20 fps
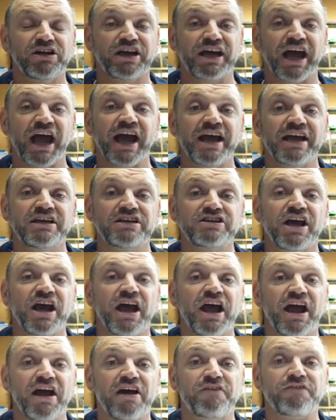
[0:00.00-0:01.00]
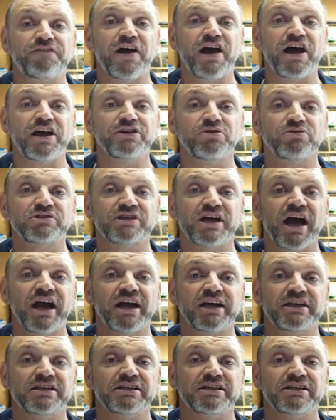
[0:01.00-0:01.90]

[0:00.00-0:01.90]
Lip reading: gauge how far your target